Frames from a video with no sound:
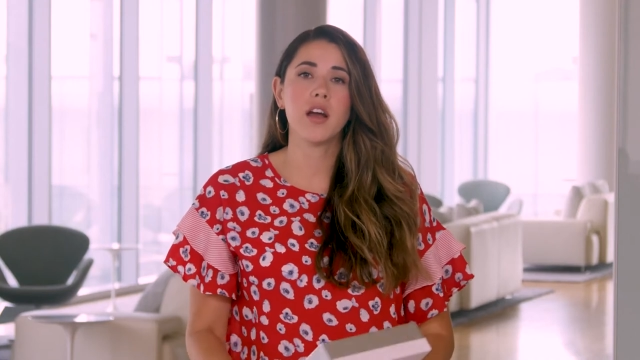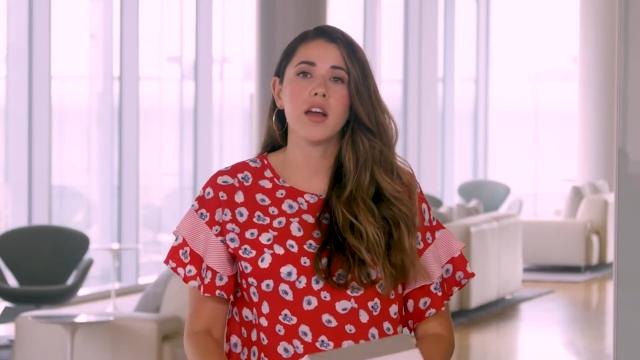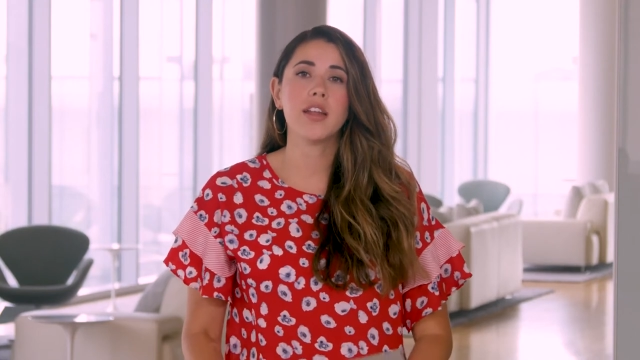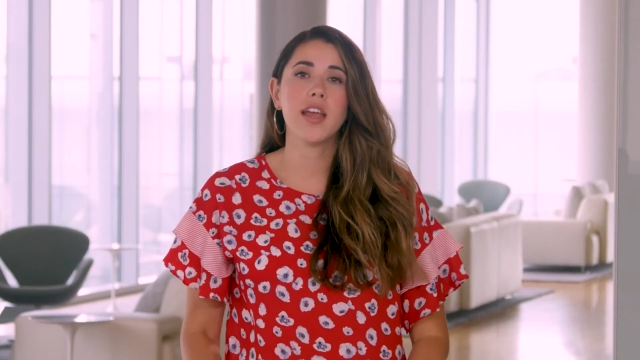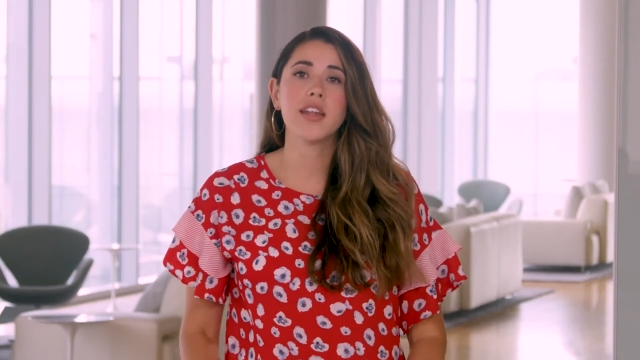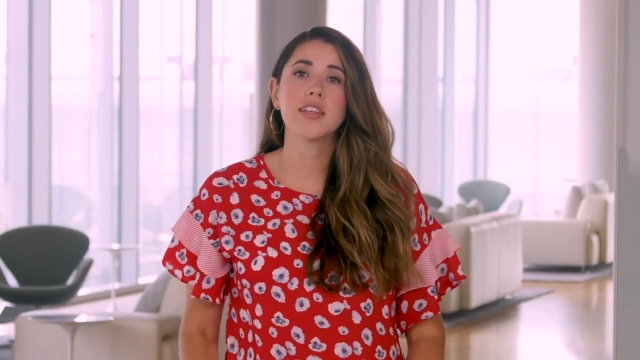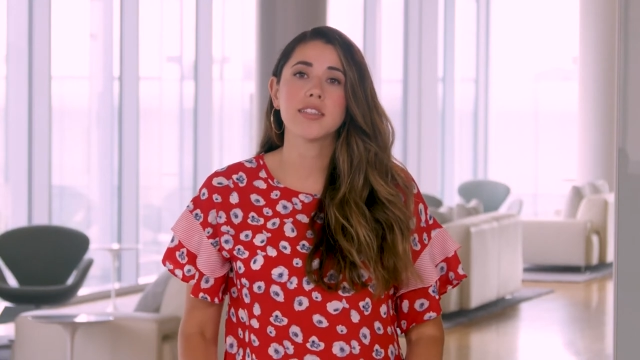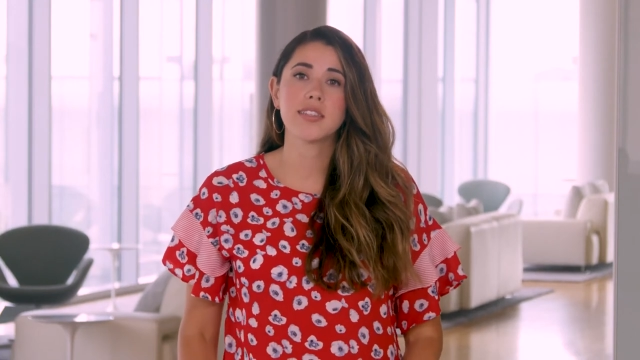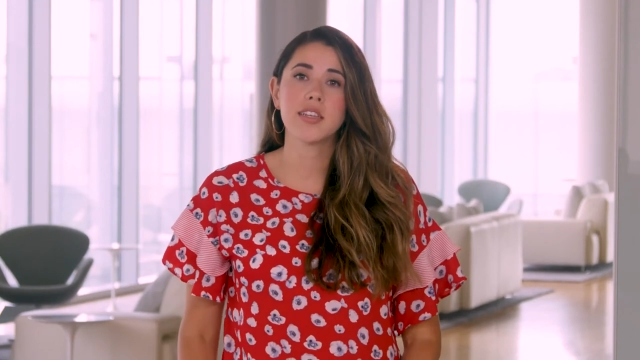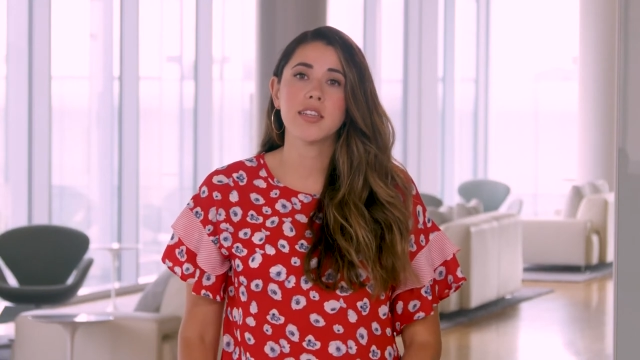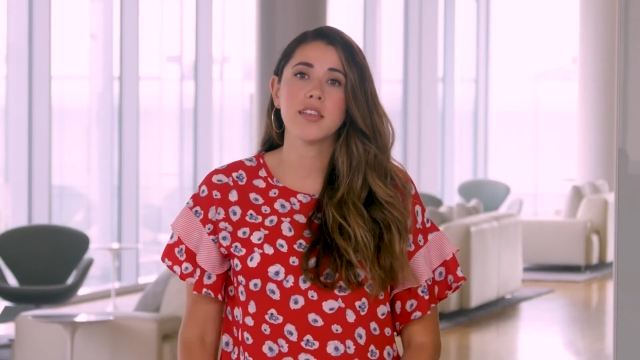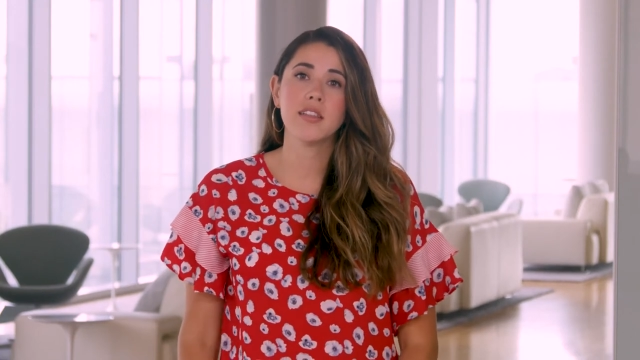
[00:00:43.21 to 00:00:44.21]
on and
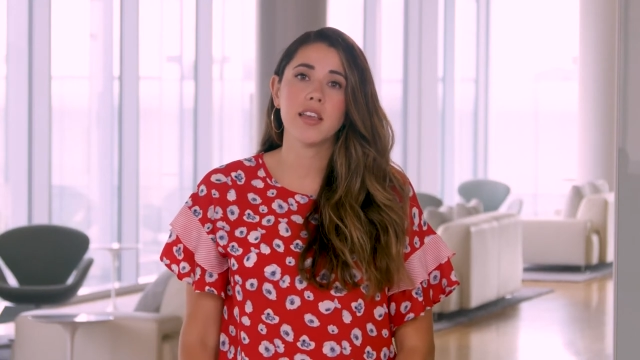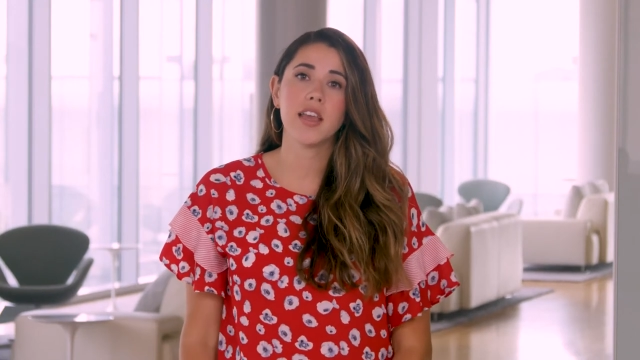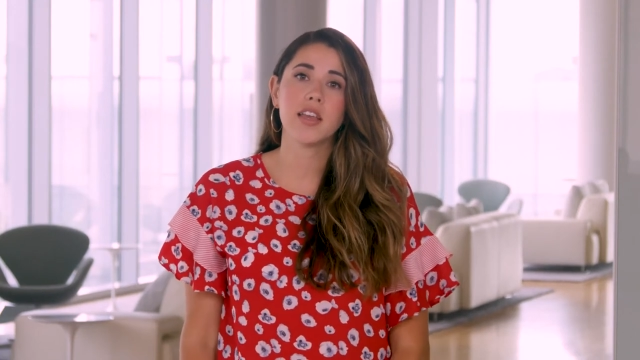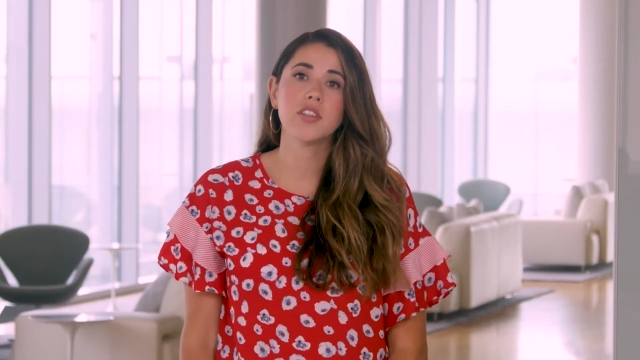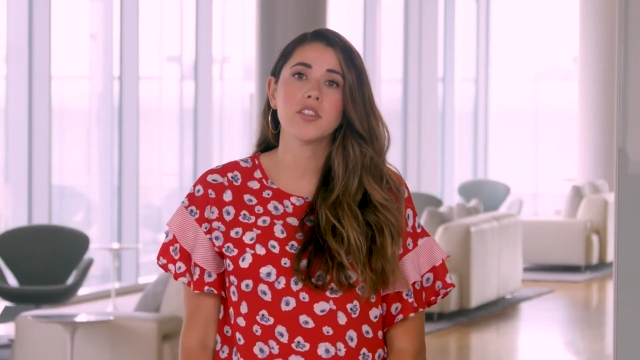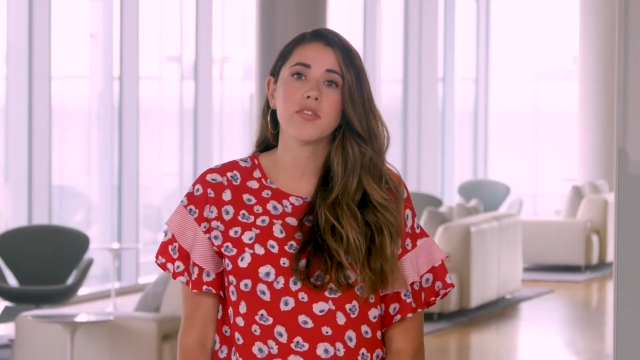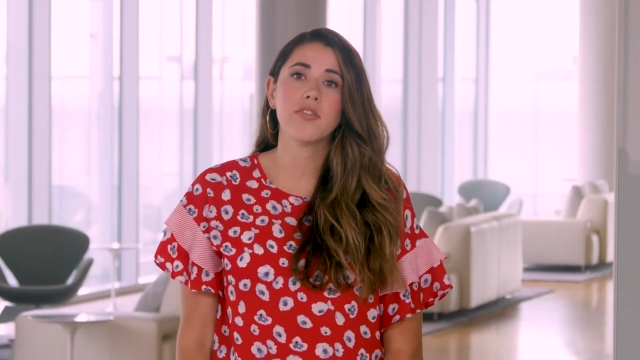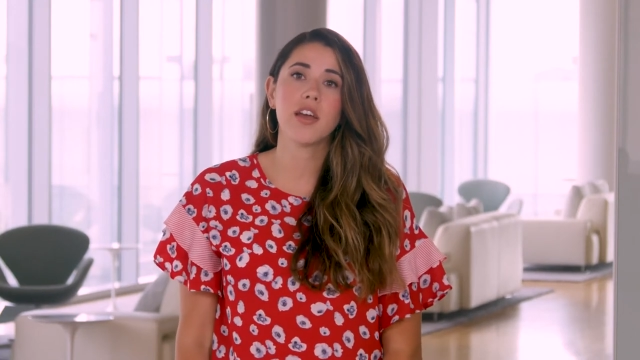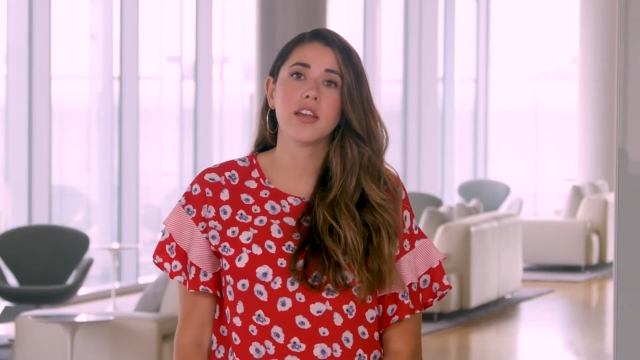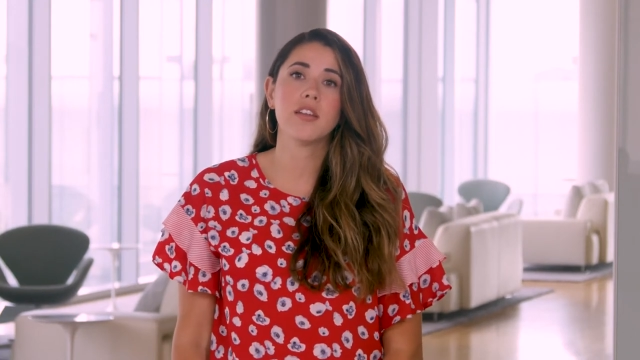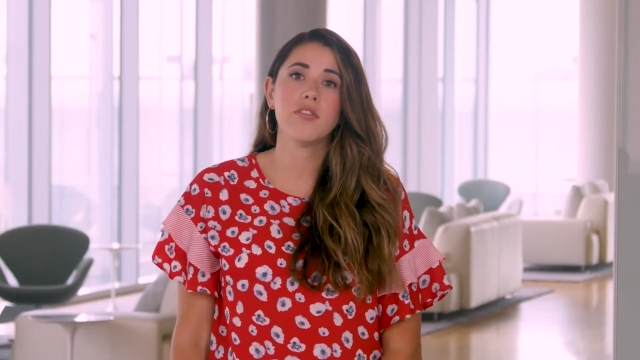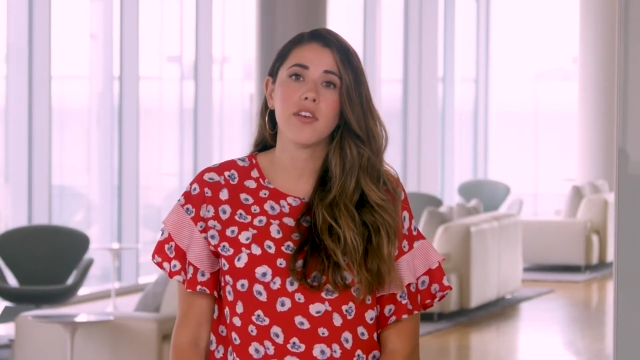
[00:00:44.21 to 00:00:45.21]
extending the age
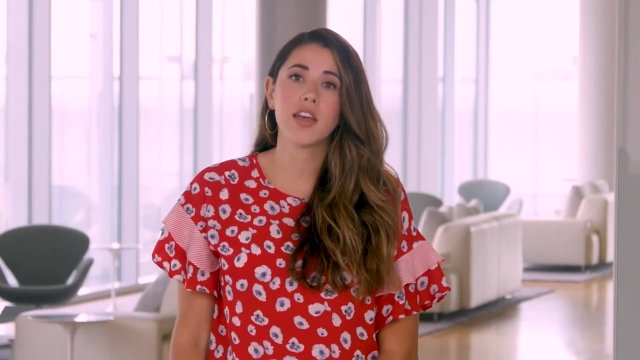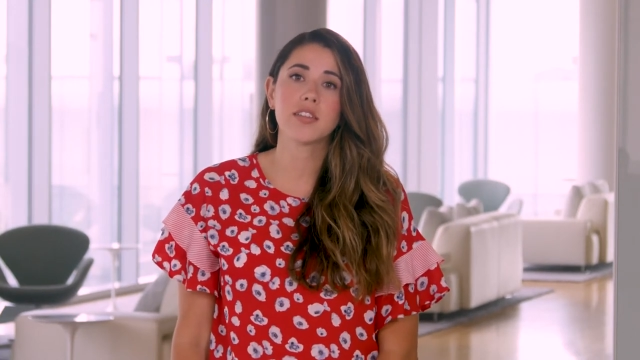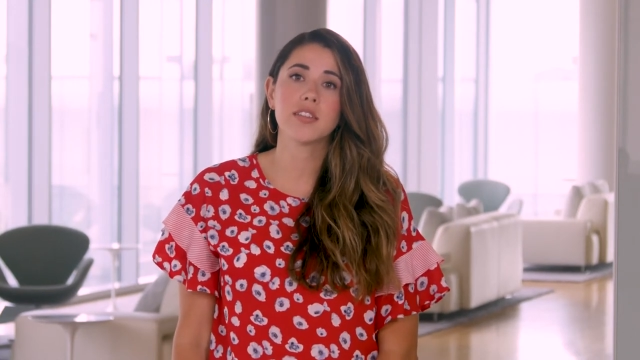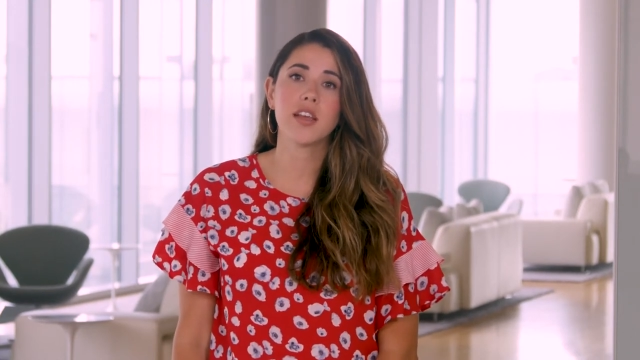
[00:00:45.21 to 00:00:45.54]
defying effects